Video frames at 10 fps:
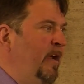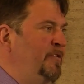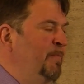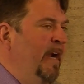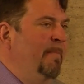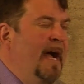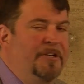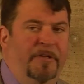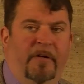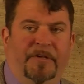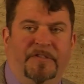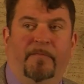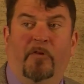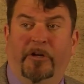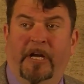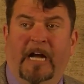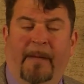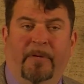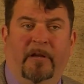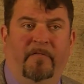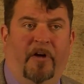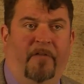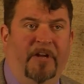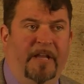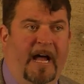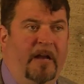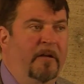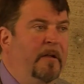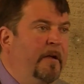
as you might imagine, there is some working capital involved in that.